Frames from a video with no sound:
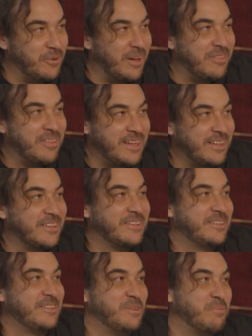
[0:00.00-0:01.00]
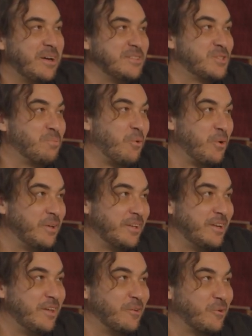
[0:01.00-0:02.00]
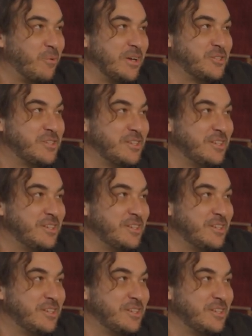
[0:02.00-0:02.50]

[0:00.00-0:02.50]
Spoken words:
I think you might spoil another question.